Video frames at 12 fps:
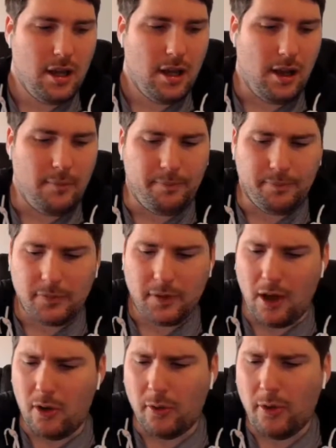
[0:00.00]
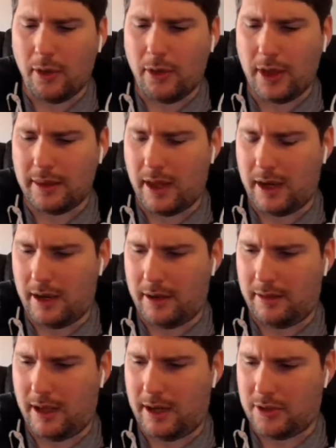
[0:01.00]
Um, another thing that
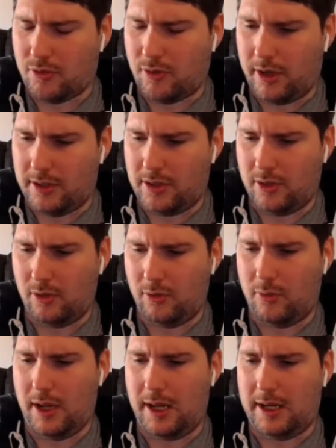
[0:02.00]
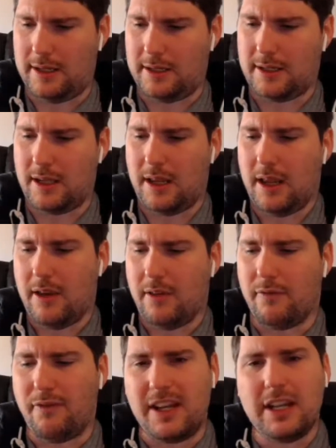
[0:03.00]
that I try and do is
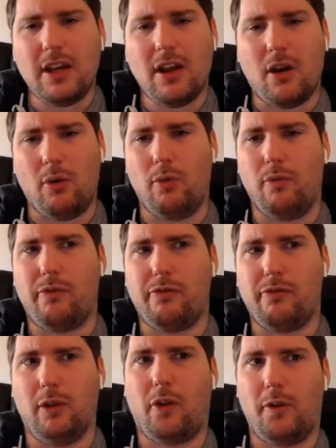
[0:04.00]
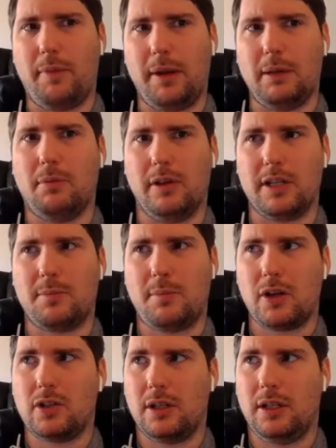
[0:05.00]
video for a lot of people,
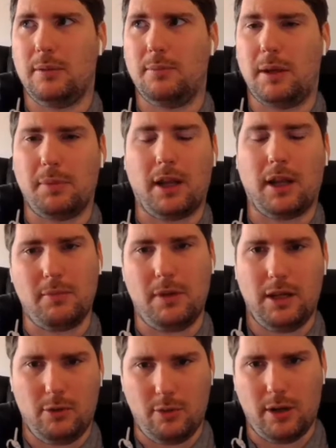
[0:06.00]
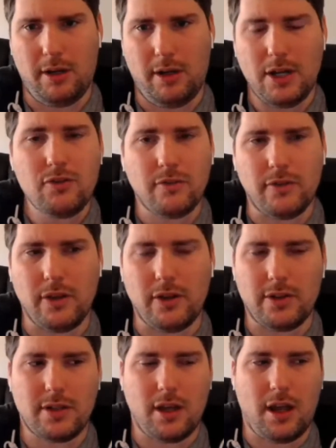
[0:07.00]
especially people like me who are
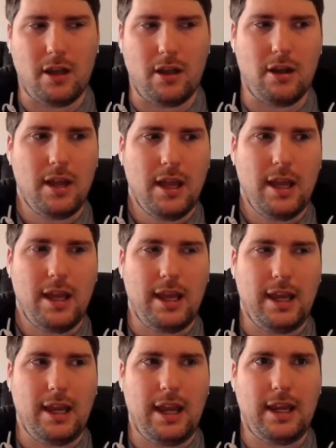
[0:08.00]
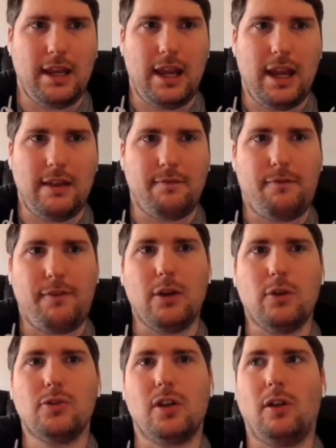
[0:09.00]
introverts. Uh, it, it, it,
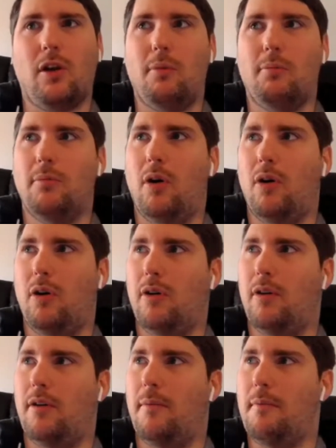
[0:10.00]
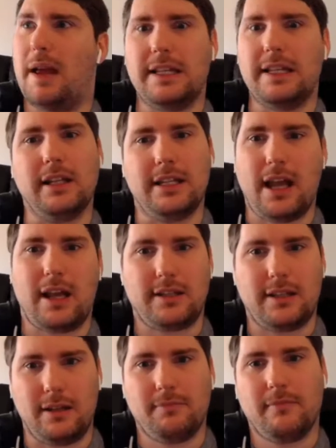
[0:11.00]
feels a lot more mentally
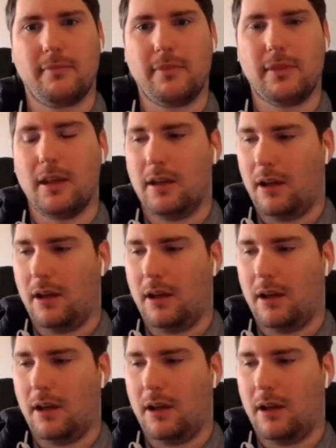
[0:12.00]
taxing, mm.